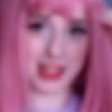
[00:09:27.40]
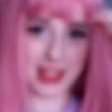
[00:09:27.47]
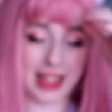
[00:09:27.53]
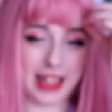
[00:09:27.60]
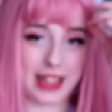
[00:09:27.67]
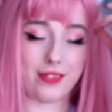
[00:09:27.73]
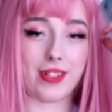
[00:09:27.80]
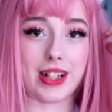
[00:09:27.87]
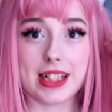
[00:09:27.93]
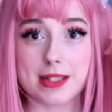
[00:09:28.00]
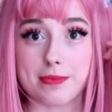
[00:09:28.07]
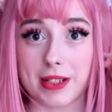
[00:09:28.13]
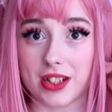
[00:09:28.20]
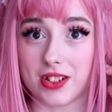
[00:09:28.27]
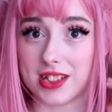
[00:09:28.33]
with the key
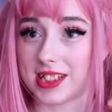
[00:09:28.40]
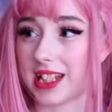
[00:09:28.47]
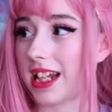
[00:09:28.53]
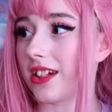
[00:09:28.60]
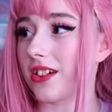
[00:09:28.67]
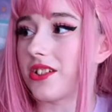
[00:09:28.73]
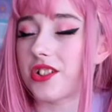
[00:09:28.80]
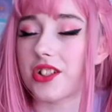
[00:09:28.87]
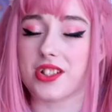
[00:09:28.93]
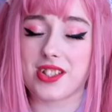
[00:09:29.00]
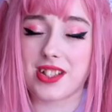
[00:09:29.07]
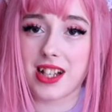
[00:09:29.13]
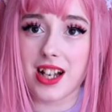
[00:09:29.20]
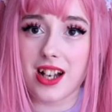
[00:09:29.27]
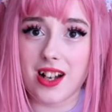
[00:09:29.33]
rings because they are
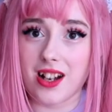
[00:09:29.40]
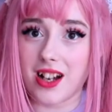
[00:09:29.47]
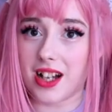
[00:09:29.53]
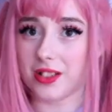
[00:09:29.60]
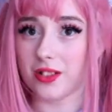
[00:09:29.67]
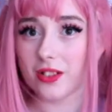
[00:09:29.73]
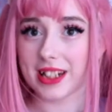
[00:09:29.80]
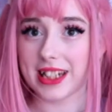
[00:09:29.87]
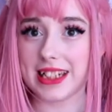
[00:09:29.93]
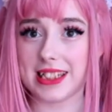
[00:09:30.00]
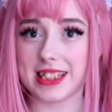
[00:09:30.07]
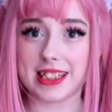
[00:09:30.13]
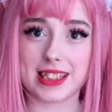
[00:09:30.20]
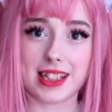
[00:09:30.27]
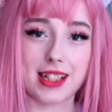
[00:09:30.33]
just a lot
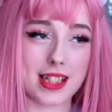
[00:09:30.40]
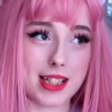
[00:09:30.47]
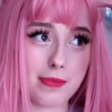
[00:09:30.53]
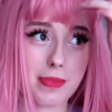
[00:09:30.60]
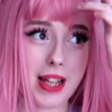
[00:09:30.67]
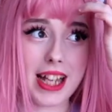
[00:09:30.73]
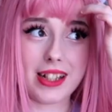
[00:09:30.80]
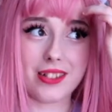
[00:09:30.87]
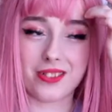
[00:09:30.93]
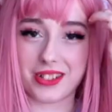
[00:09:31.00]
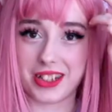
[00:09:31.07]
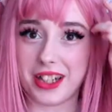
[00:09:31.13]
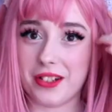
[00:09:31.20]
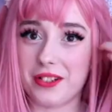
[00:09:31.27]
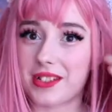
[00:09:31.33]
easier to display or
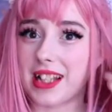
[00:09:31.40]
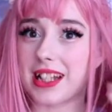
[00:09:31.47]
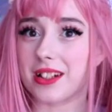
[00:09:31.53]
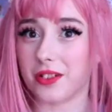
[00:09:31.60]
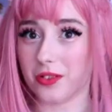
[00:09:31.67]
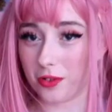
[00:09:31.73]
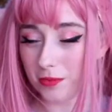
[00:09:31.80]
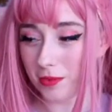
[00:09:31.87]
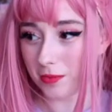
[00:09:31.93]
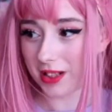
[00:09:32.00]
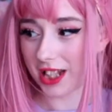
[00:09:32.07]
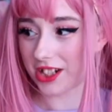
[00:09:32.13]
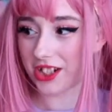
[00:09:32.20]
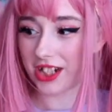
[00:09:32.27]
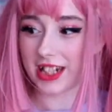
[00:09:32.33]
use than a normal
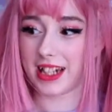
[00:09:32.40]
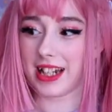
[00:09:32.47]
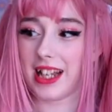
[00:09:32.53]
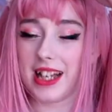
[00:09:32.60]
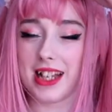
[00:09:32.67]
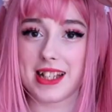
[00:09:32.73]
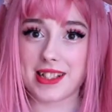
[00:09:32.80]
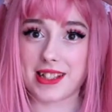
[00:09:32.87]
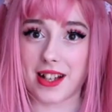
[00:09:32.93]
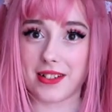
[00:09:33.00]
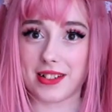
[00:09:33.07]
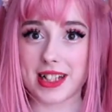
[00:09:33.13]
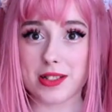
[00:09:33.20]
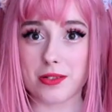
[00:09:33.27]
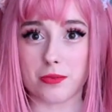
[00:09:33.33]
plushie.
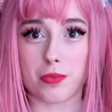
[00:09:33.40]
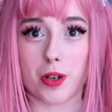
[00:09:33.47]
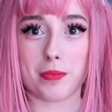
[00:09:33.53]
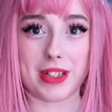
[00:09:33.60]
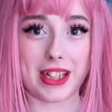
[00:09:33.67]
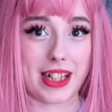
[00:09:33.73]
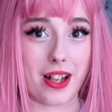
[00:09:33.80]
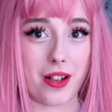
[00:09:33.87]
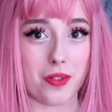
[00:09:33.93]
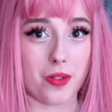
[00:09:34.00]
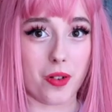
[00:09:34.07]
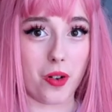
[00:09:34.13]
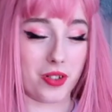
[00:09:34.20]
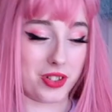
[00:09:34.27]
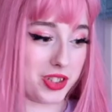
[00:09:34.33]
So this will probably
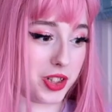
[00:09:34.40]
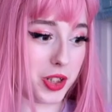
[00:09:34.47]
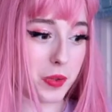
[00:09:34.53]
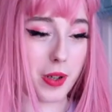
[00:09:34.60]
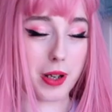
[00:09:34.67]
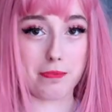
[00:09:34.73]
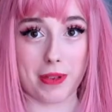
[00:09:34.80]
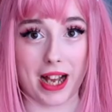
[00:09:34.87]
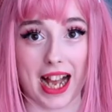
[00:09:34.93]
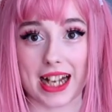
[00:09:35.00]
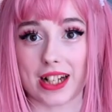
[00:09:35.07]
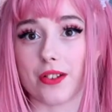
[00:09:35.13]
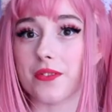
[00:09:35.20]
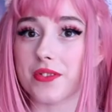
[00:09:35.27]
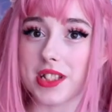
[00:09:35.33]
go onto a
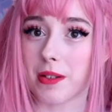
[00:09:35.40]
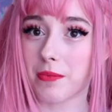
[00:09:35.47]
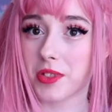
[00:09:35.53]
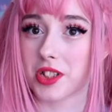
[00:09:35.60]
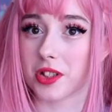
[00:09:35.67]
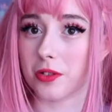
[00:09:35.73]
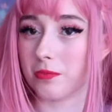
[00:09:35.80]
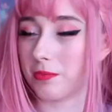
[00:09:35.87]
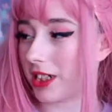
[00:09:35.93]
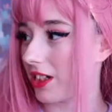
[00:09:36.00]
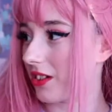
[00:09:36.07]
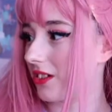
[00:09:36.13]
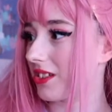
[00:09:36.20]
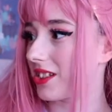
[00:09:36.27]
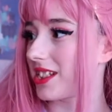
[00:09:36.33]
bag of some sort
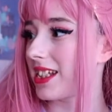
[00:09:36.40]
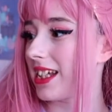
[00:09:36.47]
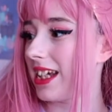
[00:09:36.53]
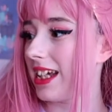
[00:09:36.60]
because